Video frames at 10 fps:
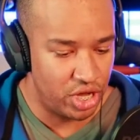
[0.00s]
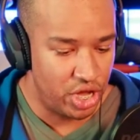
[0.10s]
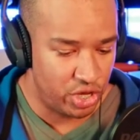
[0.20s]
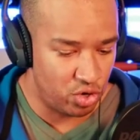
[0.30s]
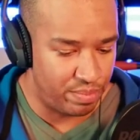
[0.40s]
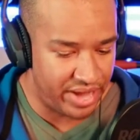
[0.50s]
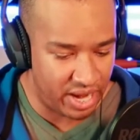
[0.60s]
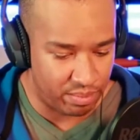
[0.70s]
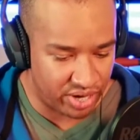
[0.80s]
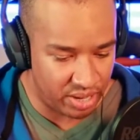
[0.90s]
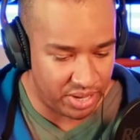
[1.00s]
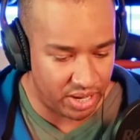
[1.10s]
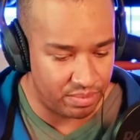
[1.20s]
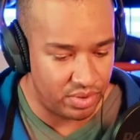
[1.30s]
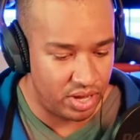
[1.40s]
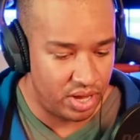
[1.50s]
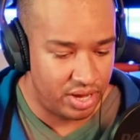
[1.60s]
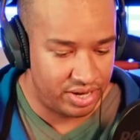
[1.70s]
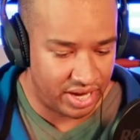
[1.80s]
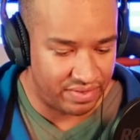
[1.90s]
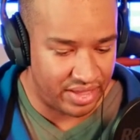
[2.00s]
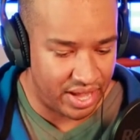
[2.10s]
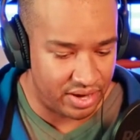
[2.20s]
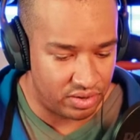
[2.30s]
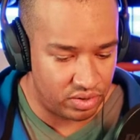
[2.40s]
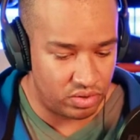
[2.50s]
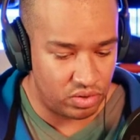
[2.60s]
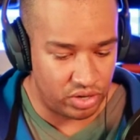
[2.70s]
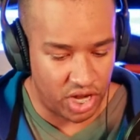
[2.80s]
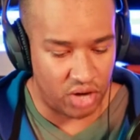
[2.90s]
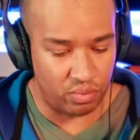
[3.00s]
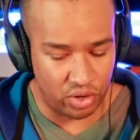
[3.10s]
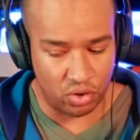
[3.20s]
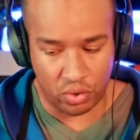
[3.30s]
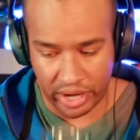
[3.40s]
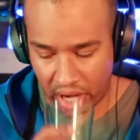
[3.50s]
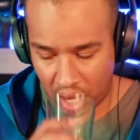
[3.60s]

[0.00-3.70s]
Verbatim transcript: you will pay a premium to get that done real quick.